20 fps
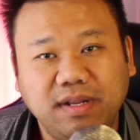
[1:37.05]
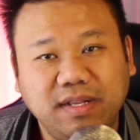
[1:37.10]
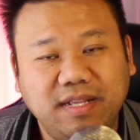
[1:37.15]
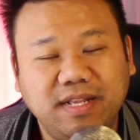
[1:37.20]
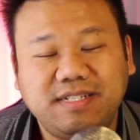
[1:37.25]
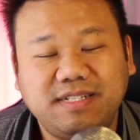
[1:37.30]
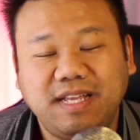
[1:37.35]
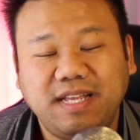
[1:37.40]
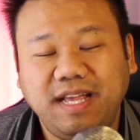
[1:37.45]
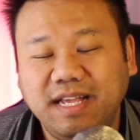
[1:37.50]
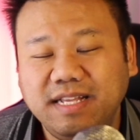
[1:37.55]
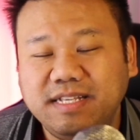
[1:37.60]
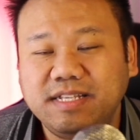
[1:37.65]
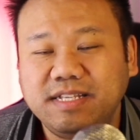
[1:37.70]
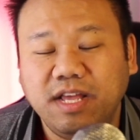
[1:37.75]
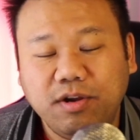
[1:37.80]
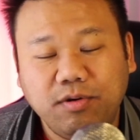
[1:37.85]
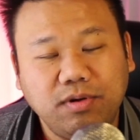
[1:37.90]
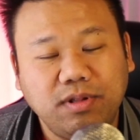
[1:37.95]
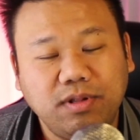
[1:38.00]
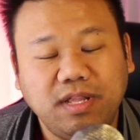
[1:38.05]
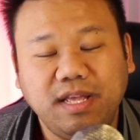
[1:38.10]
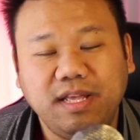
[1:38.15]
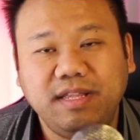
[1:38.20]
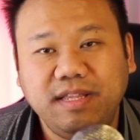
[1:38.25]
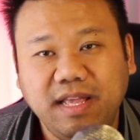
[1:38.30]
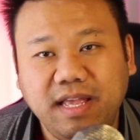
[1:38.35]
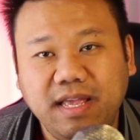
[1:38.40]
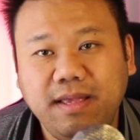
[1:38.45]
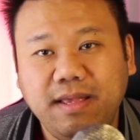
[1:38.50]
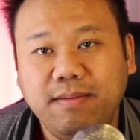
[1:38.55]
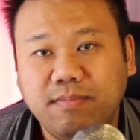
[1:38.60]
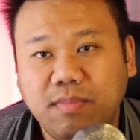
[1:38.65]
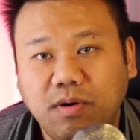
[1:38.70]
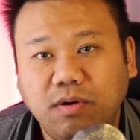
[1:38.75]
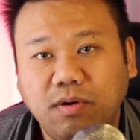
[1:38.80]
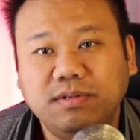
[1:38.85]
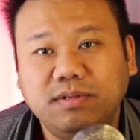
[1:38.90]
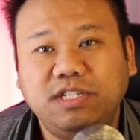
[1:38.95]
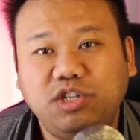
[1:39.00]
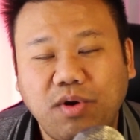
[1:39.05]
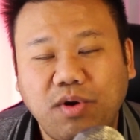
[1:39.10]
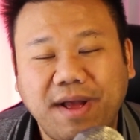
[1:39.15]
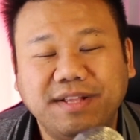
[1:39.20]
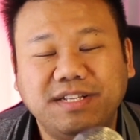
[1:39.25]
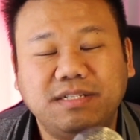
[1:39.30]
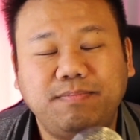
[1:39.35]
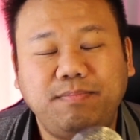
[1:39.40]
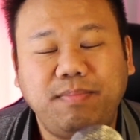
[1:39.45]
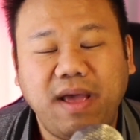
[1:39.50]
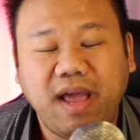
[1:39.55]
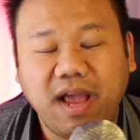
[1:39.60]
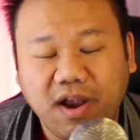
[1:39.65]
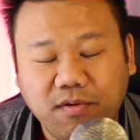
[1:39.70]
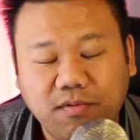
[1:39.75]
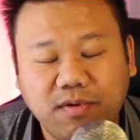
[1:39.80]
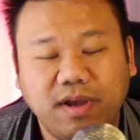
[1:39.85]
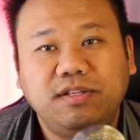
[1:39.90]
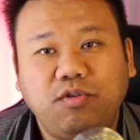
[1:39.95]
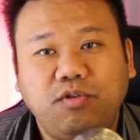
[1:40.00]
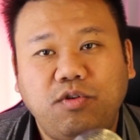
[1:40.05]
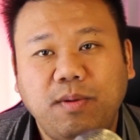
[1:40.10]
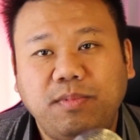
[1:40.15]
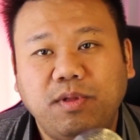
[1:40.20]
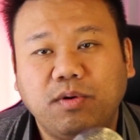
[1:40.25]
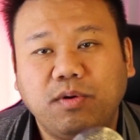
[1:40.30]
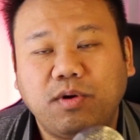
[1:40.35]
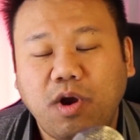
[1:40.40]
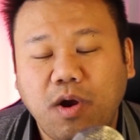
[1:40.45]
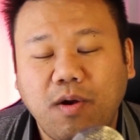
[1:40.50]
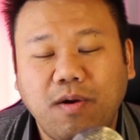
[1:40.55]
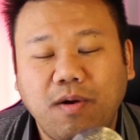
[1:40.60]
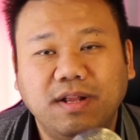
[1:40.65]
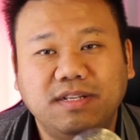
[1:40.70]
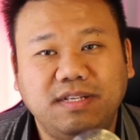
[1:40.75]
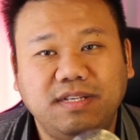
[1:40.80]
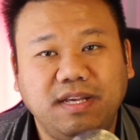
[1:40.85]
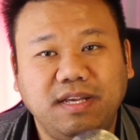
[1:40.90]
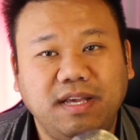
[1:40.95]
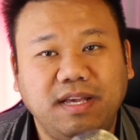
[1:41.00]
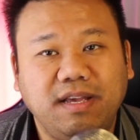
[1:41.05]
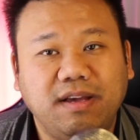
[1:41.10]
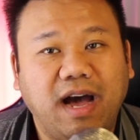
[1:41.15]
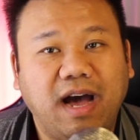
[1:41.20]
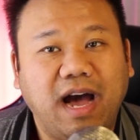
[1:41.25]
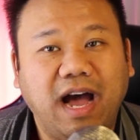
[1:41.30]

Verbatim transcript: This is literally the most transparent cryptocurrency